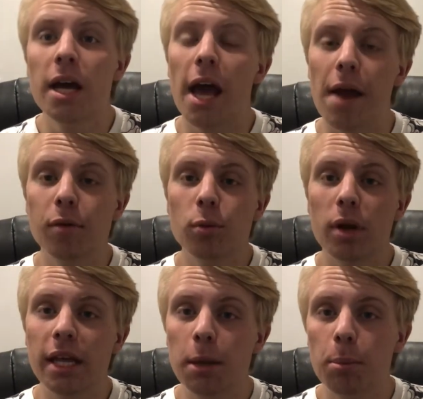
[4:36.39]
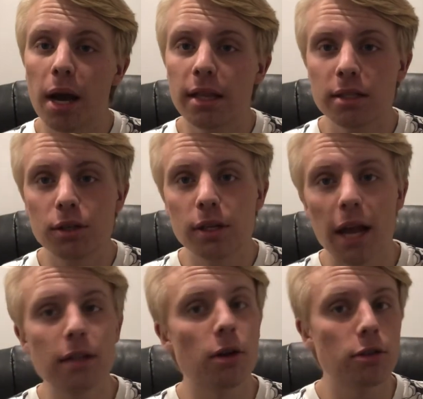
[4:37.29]
Everyone hit by these
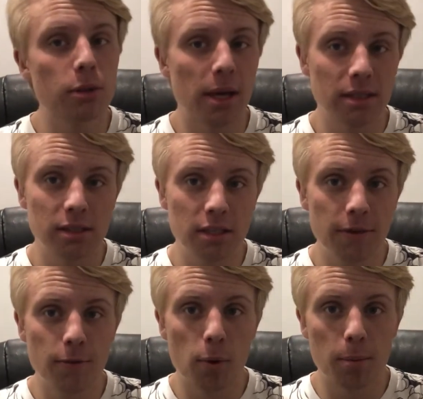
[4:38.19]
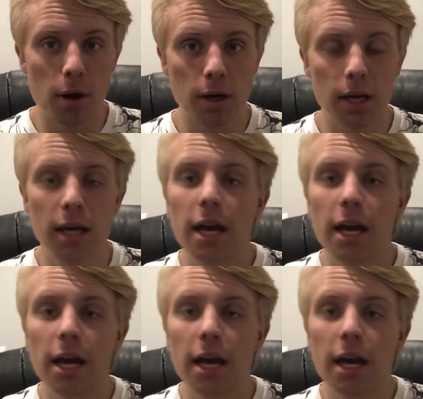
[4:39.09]
grenades also has a C4 mark.